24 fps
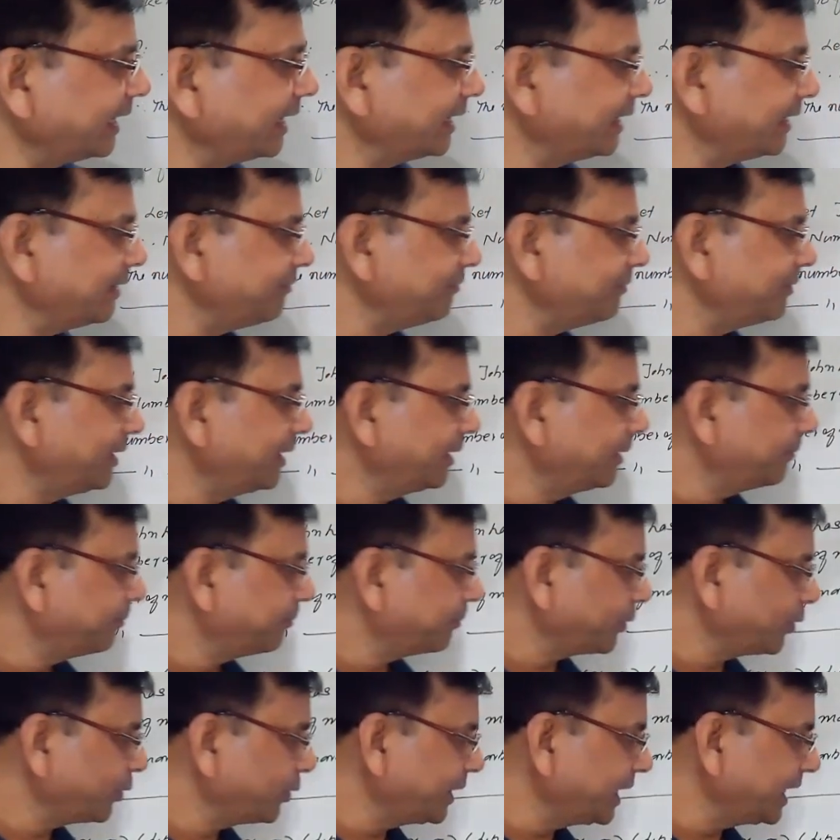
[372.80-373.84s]
negative,
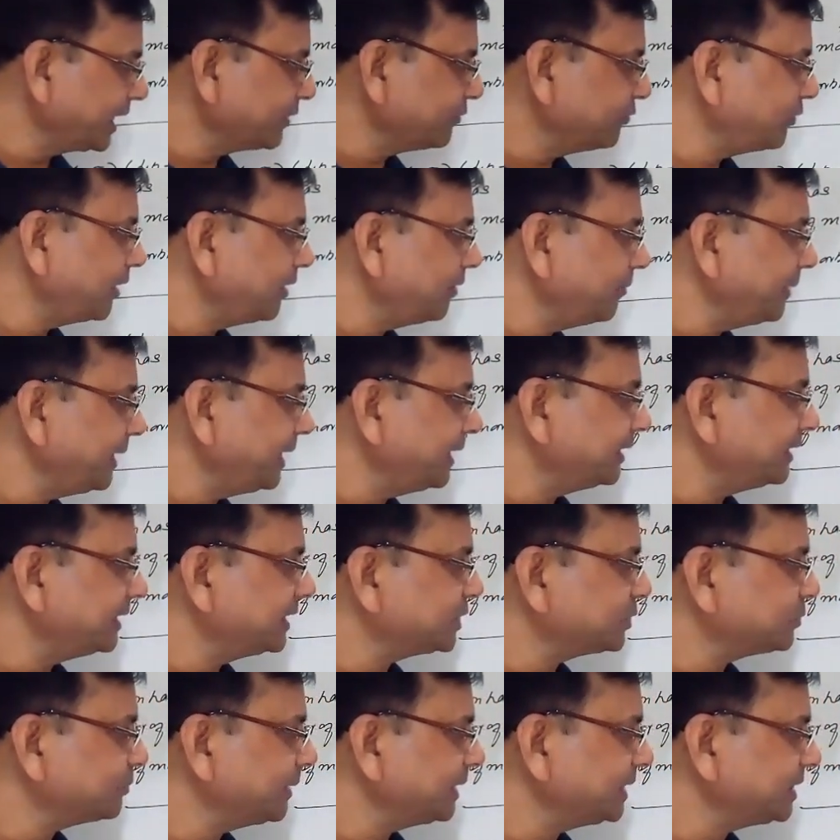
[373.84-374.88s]
product will be
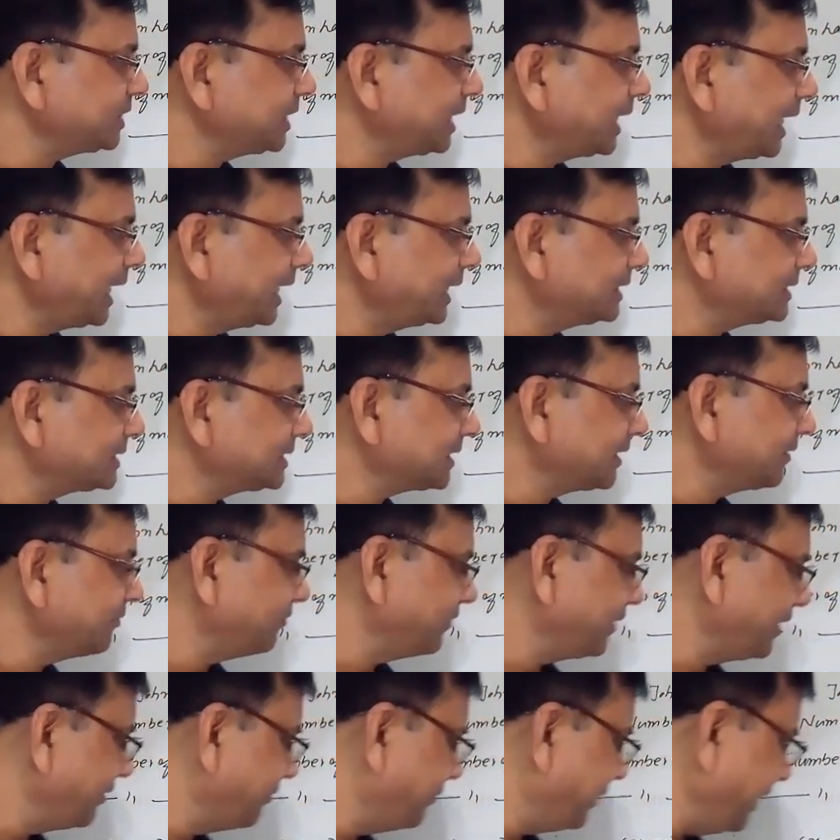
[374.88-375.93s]
this much and sum
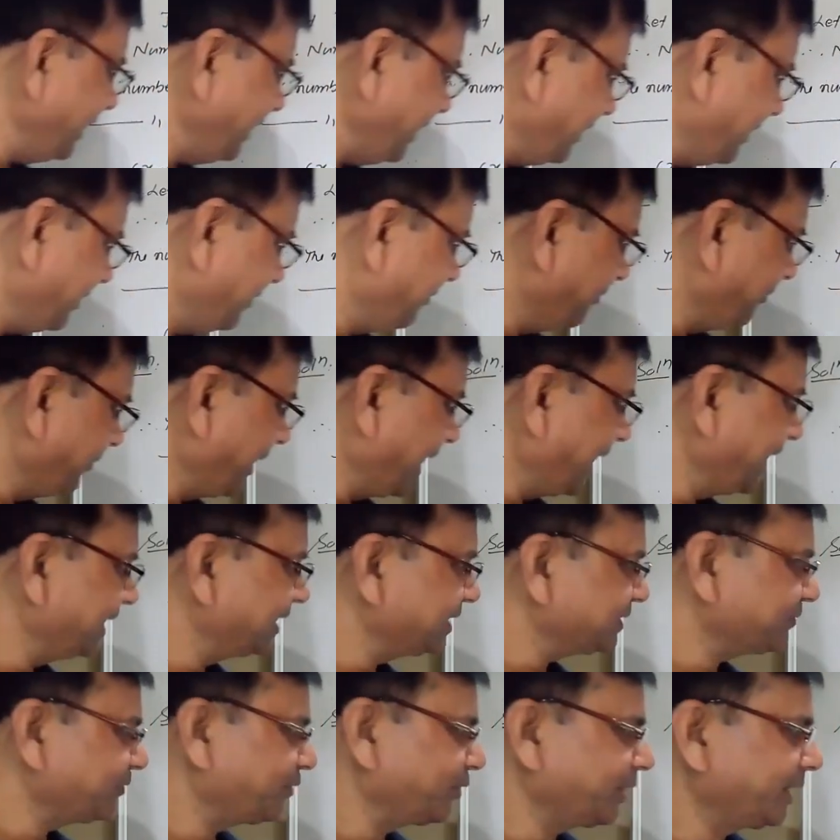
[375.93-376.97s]
will be
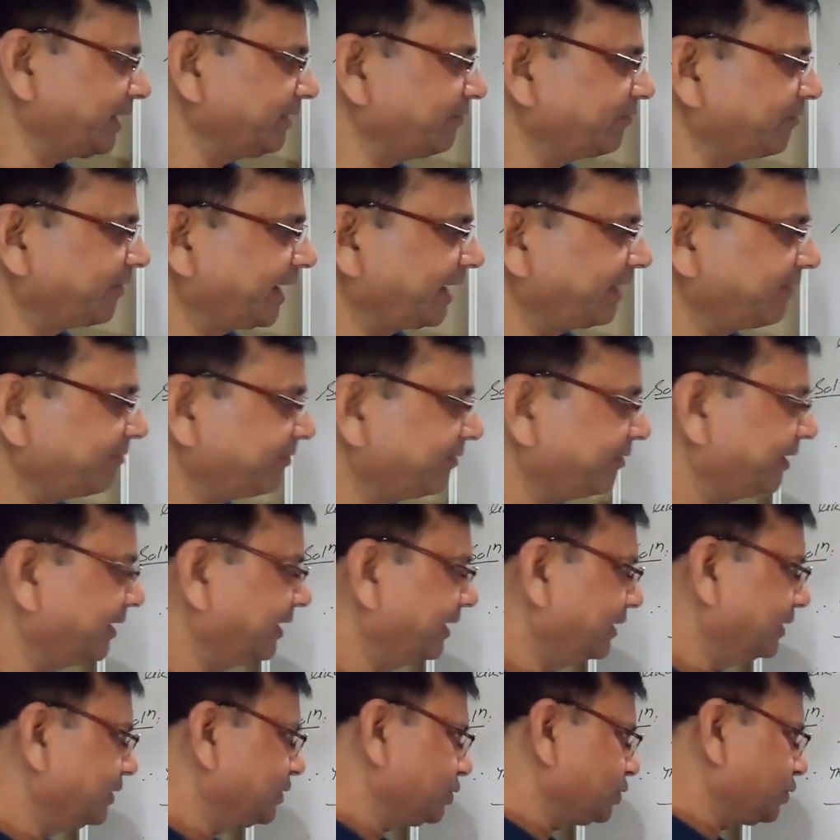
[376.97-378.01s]
minus 45.
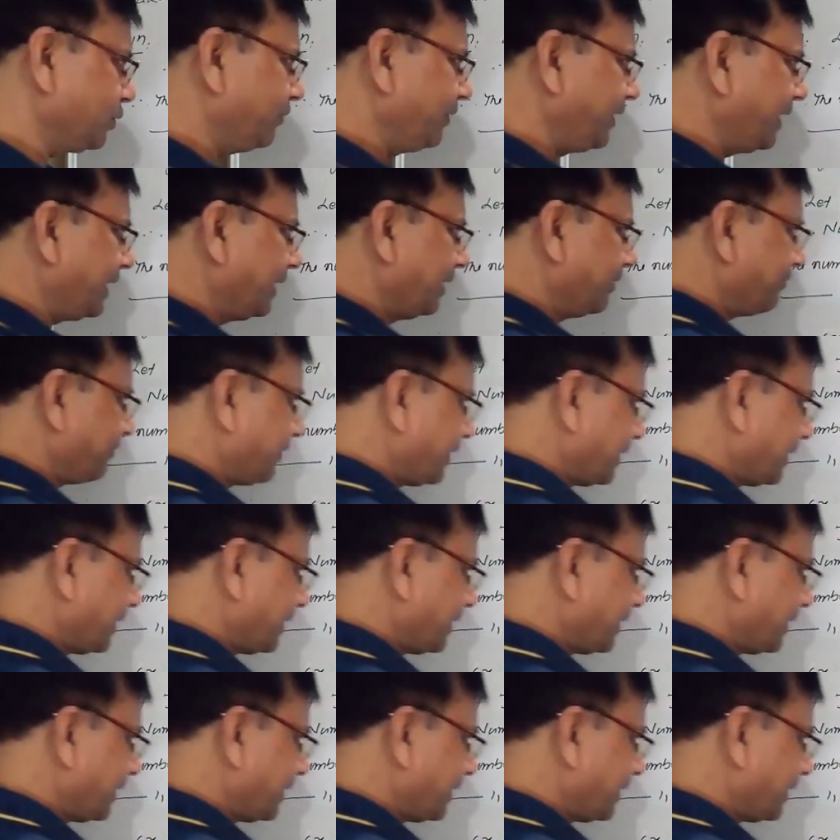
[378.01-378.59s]
So we can